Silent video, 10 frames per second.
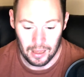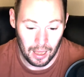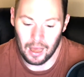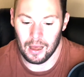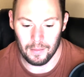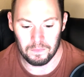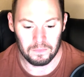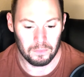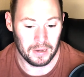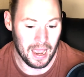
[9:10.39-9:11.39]

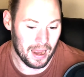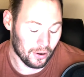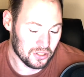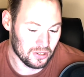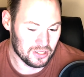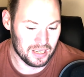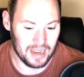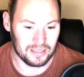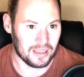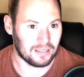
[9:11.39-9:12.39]
But yeah, Arizona
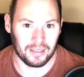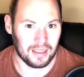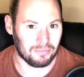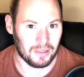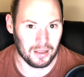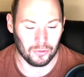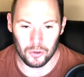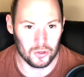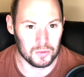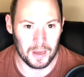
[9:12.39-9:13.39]
State, they
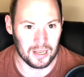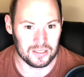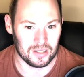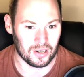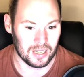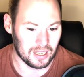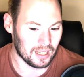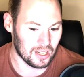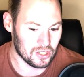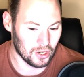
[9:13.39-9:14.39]
lose because of their
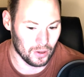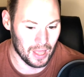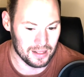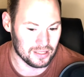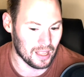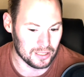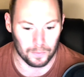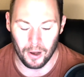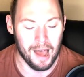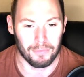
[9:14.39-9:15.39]
kicking issue, and that's a
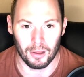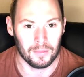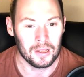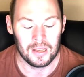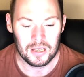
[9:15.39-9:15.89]
problem.